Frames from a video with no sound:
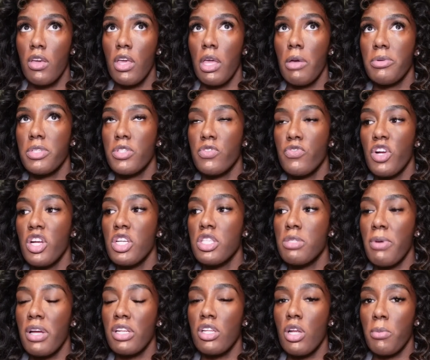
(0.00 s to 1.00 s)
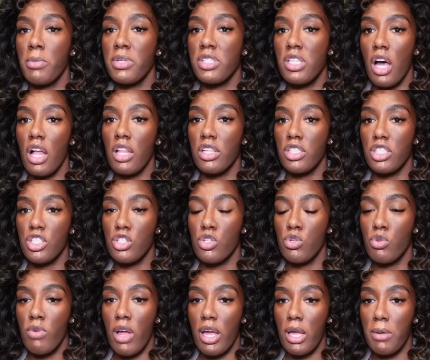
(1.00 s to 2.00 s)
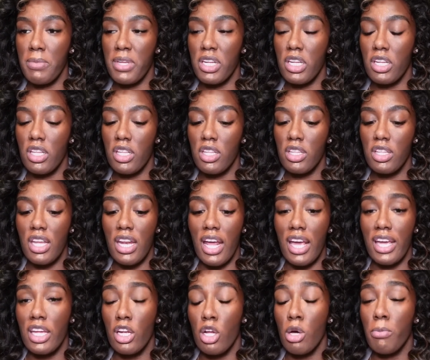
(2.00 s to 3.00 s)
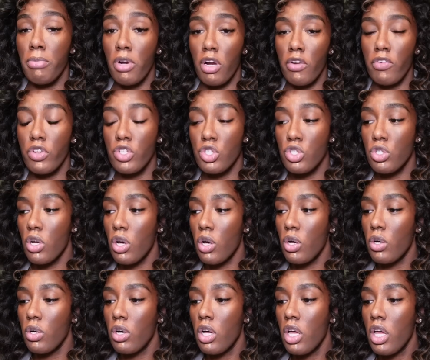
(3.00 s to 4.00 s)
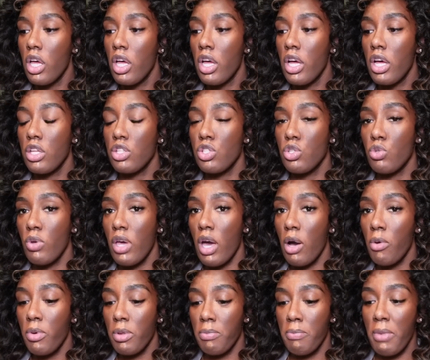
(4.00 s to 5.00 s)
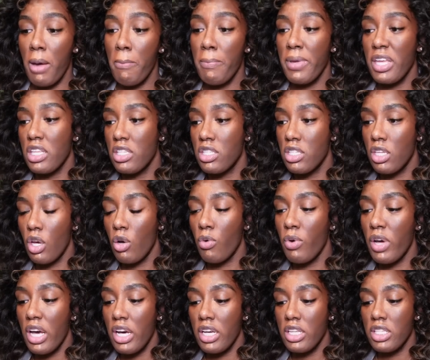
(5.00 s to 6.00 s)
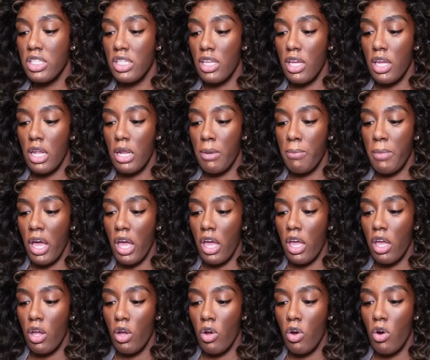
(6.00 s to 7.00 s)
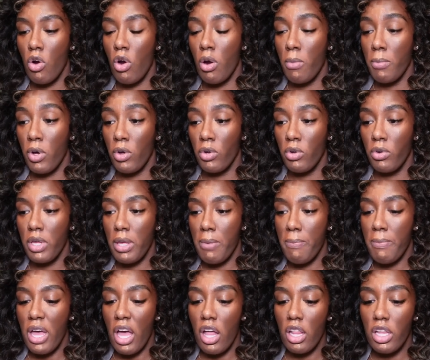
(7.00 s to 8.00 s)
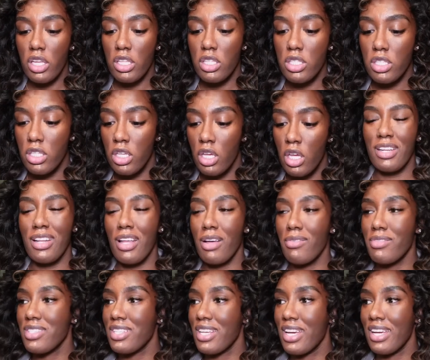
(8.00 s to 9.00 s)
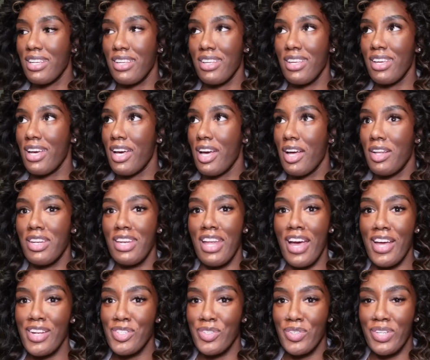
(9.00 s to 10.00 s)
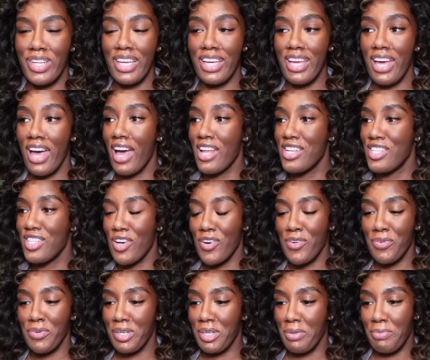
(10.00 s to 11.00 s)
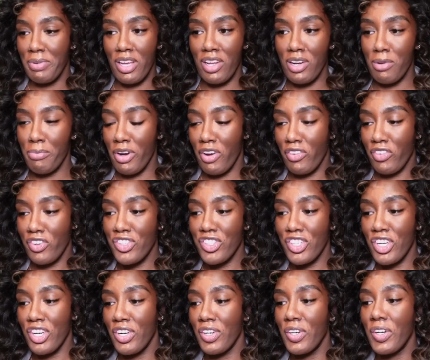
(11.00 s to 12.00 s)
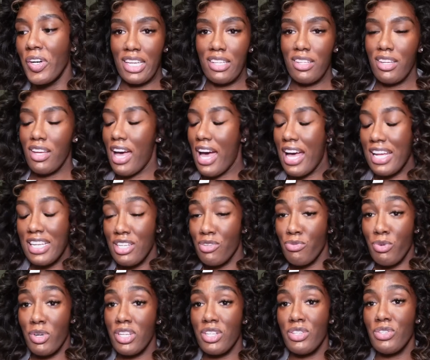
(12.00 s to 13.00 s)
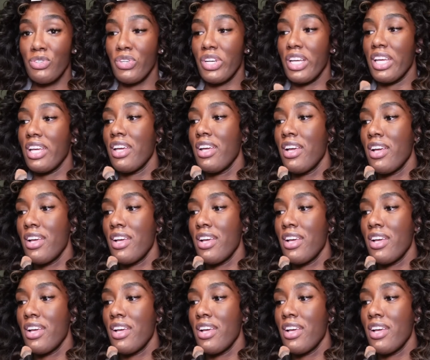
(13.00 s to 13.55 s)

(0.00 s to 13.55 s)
it was first my dermatologist who recommended it that I get on birth control to help with my PCOS and my hormonal imbalance. And I was like, yeah, not doing it. I don't want to be on a birth control. I didn't want to do it.